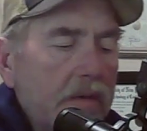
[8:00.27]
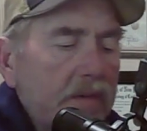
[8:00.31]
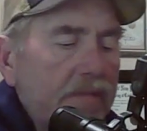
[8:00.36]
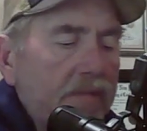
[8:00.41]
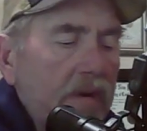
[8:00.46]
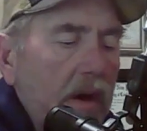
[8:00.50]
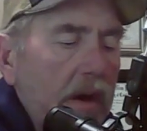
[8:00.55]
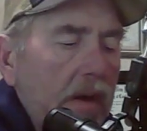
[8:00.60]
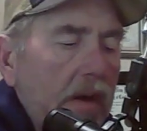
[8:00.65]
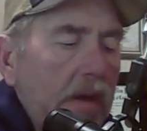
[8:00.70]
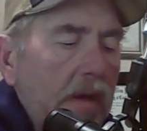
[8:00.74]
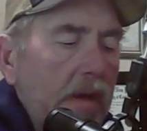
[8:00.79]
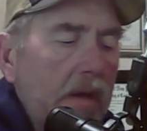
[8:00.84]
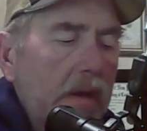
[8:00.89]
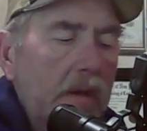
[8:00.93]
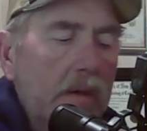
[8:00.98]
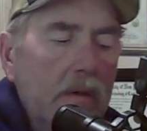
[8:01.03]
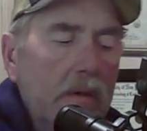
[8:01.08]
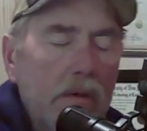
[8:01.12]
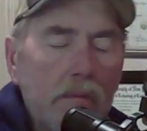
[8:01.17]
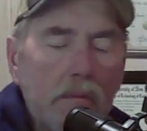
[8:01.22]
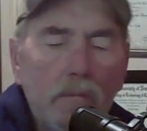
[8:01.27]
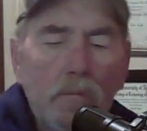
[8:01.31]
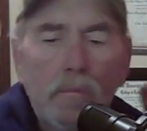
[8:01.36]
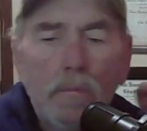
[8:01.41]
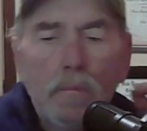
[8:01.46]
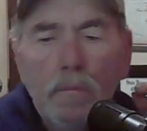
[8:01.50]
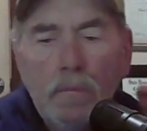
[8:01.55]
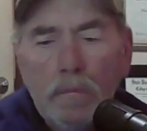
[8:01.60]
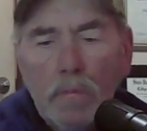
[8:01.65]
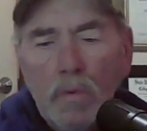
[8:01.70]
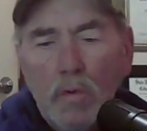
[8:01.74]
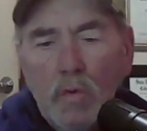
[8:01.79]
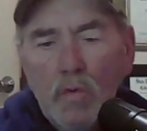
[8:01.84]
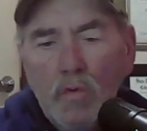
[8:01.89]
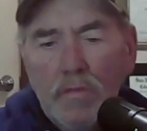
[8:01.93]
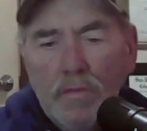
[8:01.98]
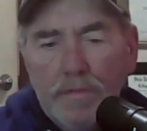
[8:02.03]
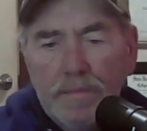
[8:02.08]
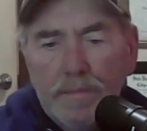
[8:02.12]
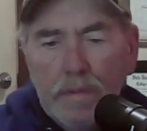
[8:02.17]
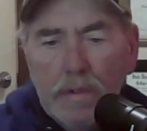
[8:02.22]
finally
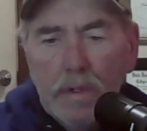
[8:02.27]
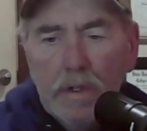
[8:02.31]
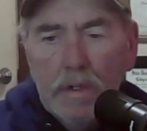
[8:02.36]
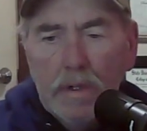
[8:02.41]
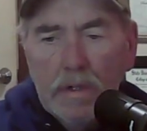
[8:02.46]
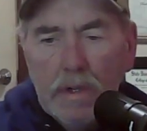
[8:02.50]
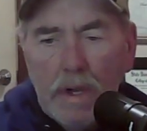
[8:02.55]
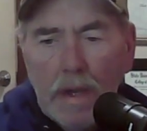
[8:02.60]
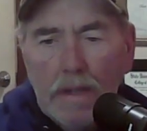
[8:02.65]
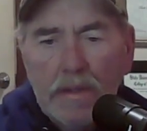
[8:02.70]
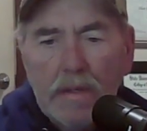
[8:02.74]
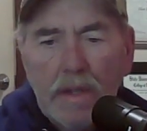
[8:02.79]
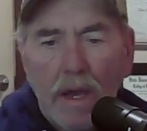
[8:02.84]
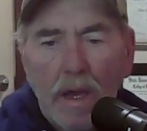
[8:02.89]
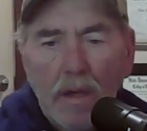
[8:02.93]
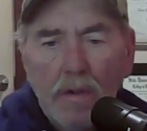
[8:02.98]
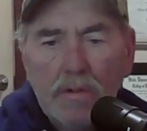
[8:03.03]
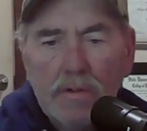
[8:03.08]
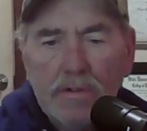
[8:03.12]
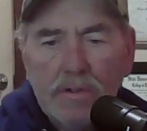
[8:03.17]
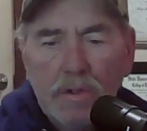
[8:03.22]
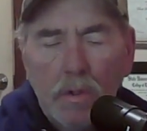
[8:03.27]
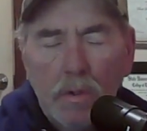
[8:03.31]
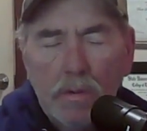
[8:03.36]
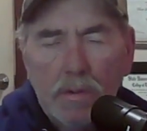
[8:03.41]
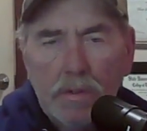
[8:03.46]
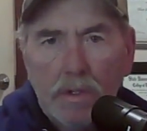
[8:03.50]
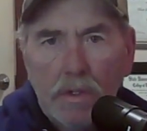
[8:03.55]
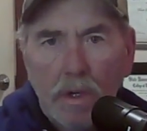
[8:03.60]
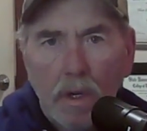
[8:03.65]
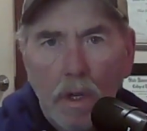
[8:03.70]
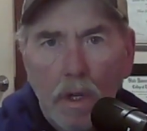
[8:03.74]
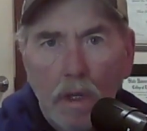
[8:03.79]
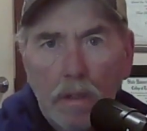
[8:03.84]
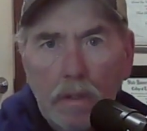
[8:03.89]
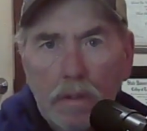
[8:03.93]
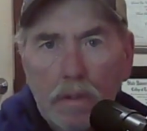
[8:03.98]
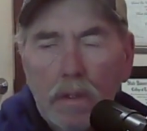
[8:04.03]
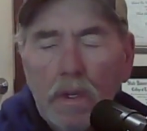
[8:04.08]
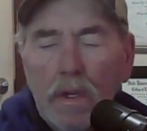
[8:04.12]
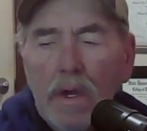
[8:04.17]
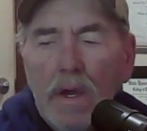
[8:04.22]
moved, got the household in
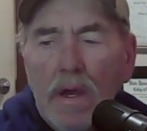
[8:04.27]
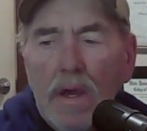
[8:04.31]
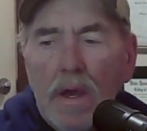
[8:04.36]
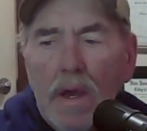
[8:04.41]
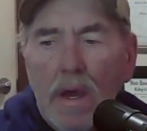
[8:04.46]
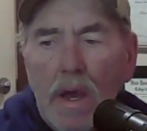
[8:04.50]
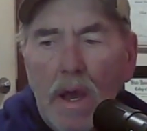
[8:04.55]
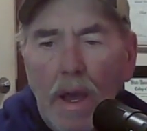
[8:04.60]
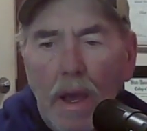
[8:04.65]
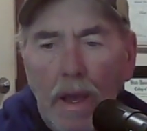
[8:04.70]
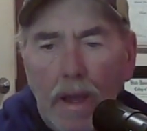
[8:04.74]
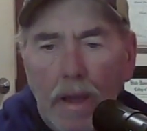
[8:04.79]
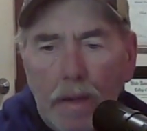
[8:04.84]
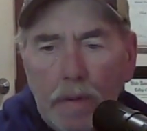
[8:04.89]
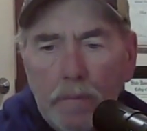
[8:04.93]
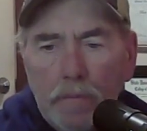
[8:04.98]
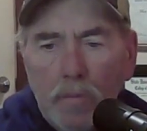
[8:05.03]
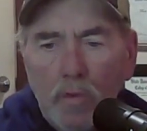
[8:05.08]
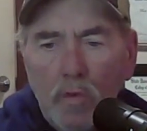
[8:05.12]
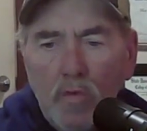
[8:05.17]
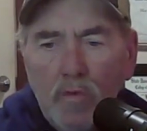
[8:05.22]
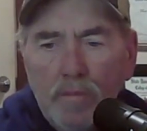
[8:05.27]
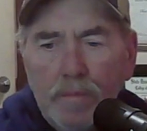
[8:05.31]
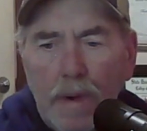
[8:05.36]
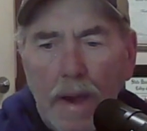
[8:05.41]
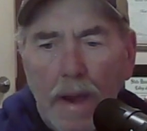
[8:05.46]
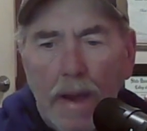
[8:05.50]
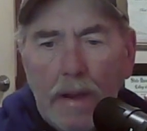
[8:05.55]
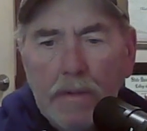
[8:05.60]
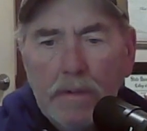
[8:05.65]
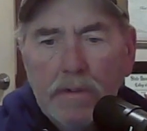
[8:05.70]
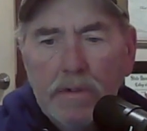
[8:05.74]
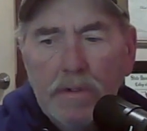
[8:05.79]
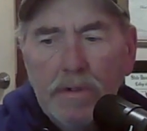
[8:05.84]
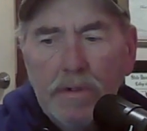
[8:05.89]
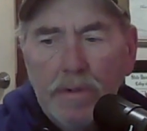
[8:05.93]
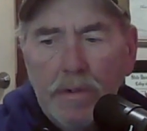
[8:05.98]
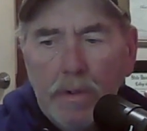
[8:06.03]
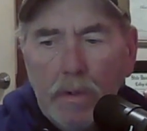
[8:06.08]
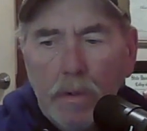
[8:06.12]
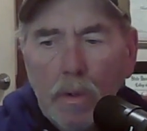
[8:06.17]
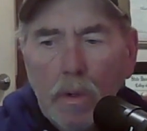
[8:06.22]
Lawton, and moved back to
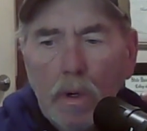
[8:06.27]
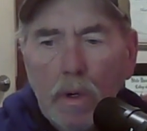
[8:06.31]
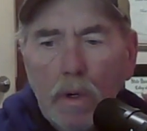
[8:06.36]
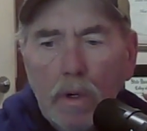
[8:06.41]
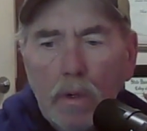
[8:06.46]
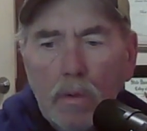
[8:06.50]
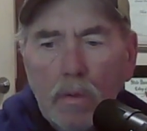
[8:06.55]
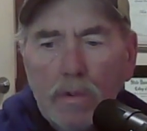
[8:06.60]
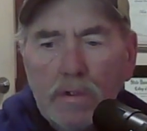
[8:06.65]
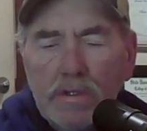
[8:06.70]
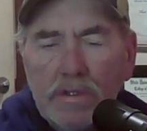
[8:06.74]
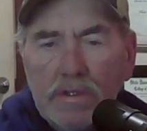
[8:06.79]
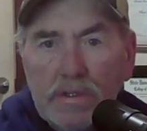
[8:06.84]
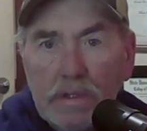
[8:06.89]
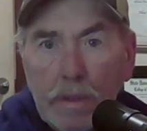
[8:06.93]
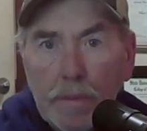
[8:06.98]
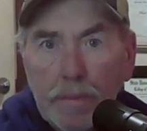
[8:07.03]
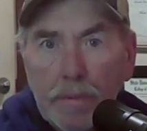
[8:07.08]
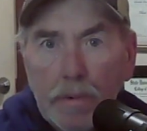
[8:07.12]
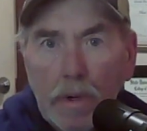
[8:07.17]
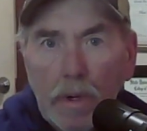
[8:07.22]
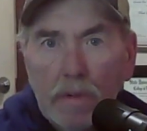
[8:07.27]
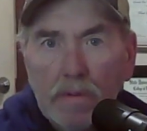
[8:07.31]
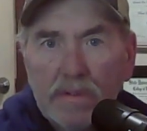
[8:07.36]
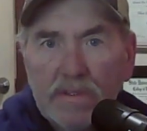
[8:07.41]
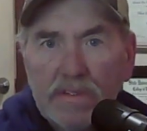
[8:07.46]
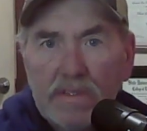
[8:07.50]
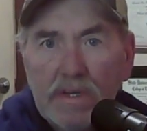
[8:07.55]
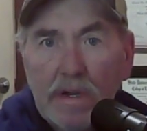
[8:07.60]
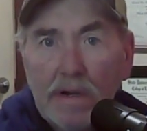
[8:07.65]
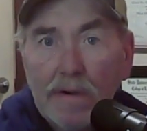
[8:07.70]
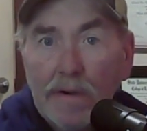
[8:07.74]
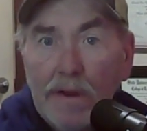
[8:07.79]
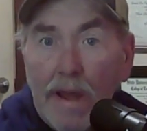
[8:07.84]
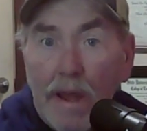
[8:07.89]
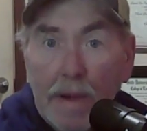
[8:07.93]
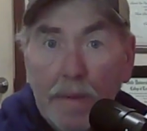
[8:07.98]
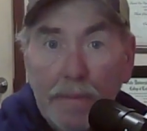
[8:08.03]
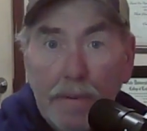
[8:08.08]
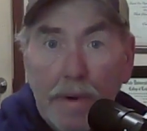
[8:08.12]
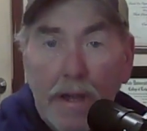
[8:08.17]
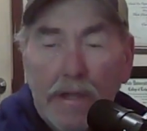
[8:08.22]
New York, which is up around Saranac,
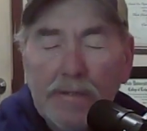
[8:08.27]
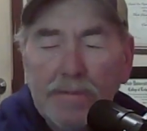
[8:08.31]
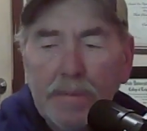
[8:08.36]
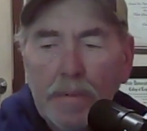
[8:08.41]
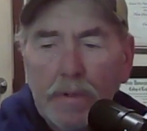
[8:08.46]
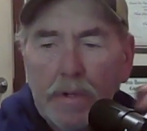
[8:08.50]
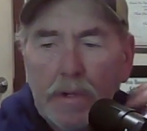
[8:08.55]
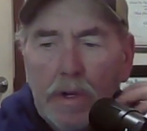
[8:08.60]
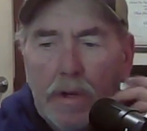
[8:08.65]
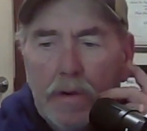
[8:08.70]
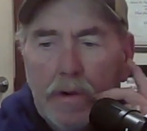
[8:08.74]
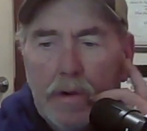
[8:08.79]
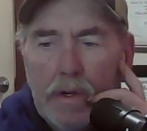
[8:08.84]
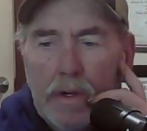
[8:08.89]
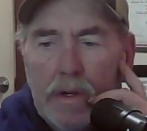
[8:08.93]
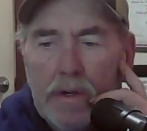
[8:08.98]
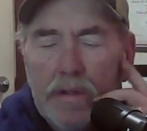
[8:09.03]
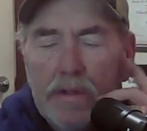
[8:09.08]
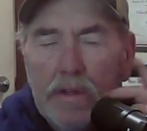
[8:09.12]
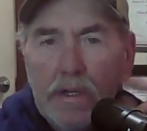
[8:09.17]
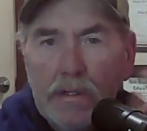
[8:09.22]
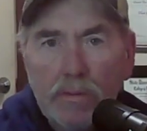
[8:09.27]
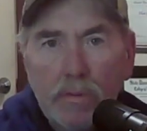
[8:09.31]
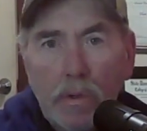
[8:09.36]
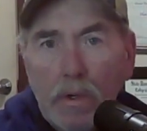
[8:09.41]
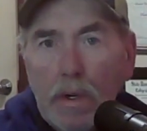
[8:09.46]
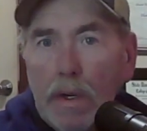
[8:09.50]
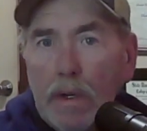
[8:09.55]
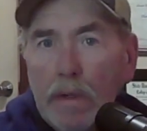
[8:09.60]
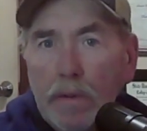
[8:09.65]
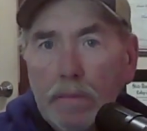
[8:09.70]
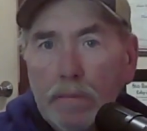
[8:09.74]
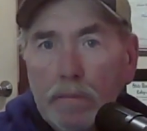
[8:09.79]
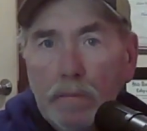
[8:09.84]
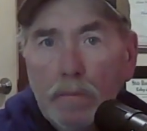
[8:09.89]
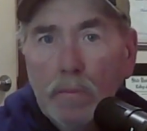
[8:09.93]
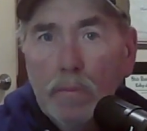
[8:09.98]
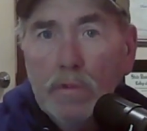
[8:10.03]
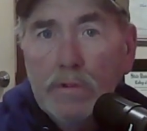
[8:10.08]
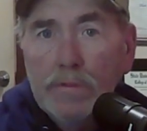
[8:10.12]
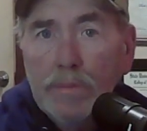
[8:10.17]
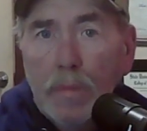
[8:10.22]
Plattsburgh area. That's where I
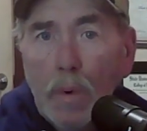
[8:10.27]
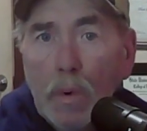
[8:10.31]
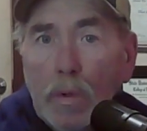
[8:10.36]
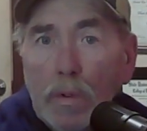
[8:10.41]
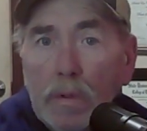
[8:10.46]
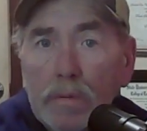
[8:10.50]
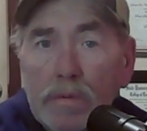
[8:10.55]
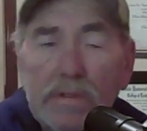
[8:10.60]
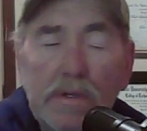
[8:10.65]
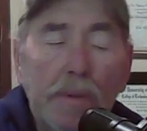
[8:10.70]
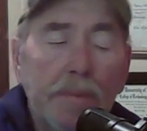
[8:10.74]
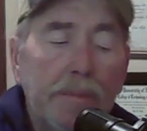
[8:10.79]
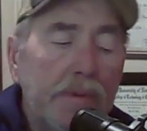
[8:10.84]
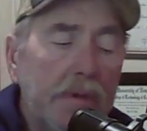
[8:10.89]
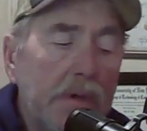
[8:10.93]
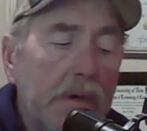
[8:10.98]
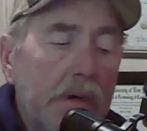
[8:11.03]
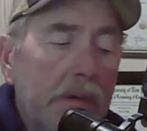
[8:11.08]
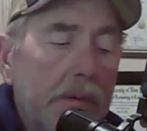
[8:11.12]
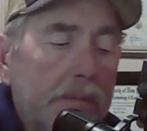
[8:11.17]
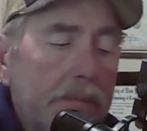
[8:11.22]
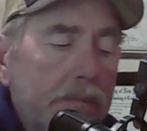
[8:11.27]
was born, I was up there.